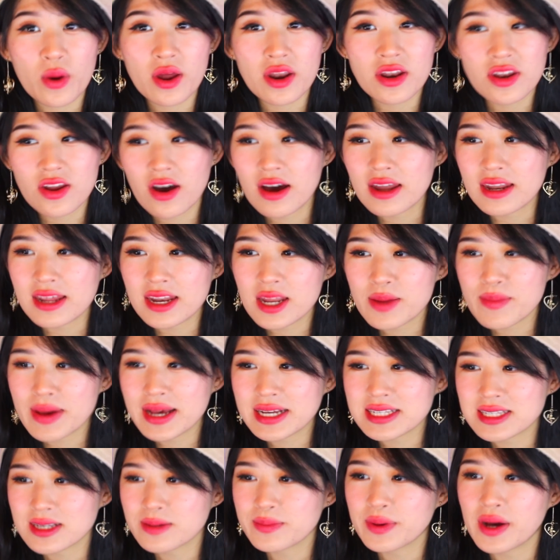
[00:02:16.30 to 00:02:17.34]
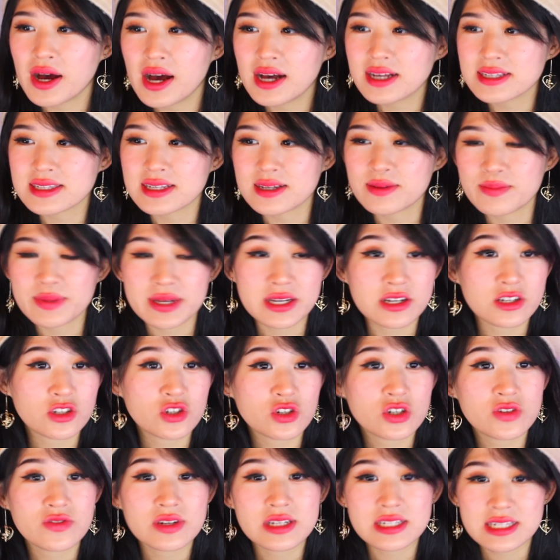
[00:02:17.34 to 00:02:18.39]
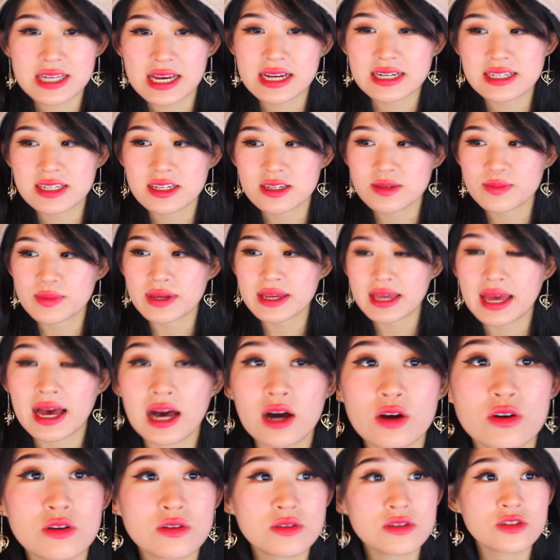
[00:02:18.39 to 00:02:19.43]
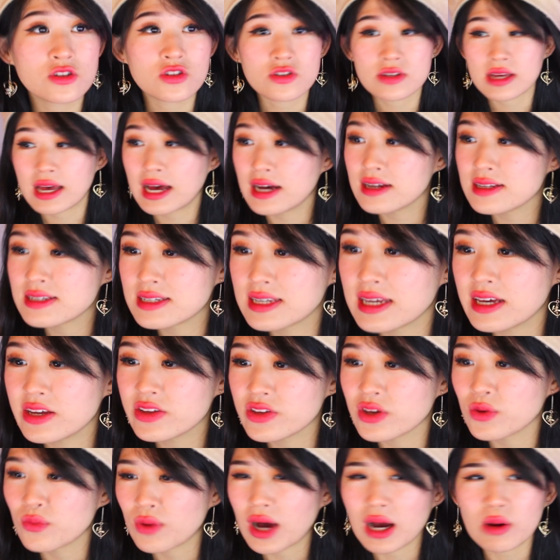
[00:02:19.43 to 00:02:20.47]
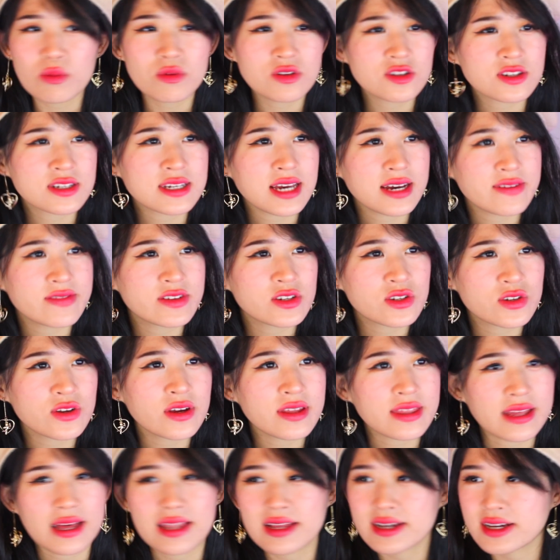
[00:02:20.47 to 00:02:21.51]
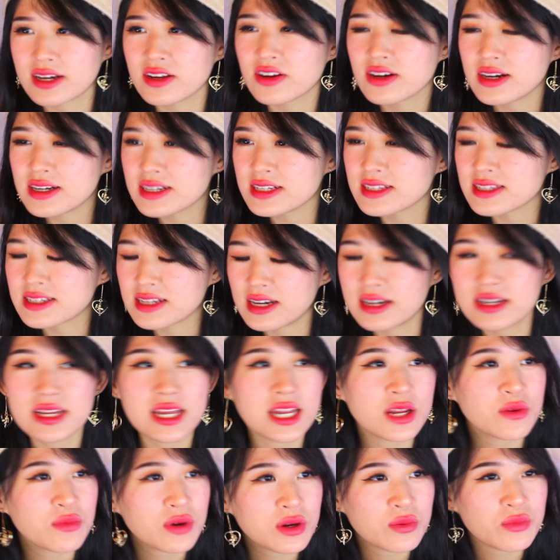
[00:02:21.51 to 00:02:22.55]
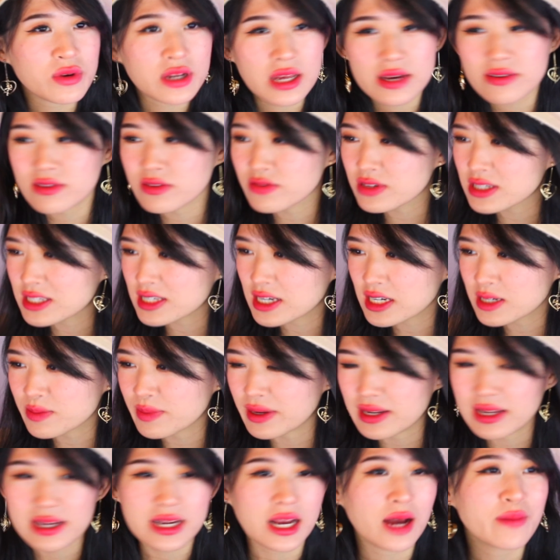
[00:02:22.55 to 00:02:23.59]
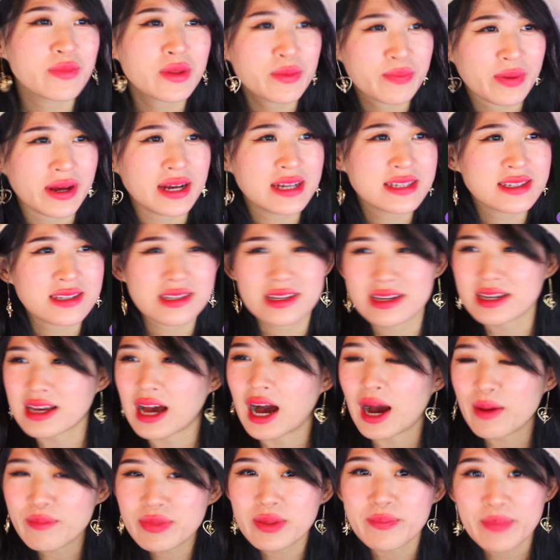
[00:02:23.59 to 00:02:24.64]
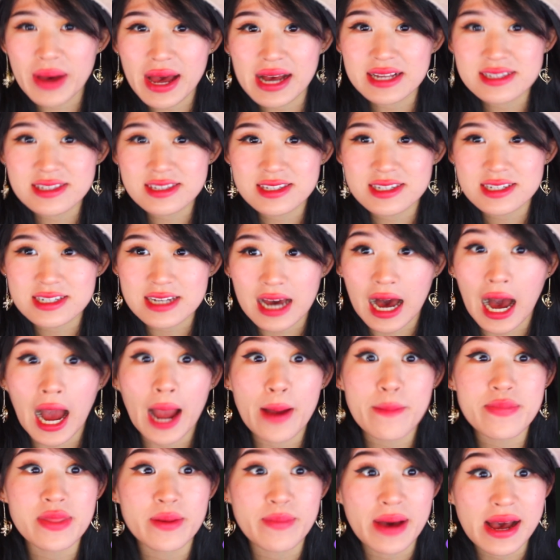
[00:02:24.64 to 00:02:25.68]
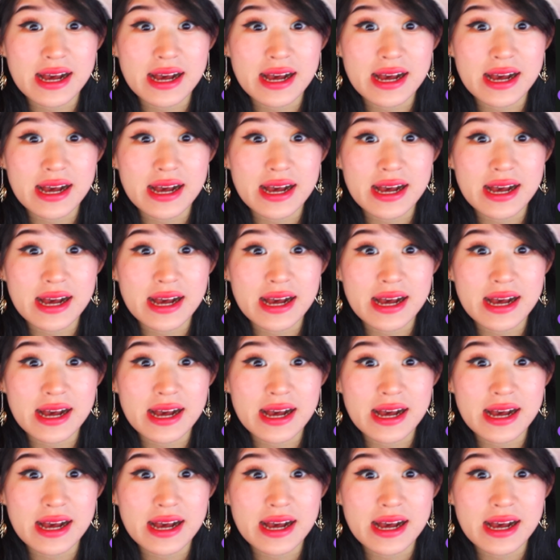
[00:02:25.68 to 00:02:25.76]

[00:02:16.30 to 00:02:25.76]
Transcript: you are not an amazing person because you rejected me. How could you? How dare you? Why would you ever do that? Like, I don't understand anyone would ever reject me. Like, I'm the best. Like, I'm the best. I'm the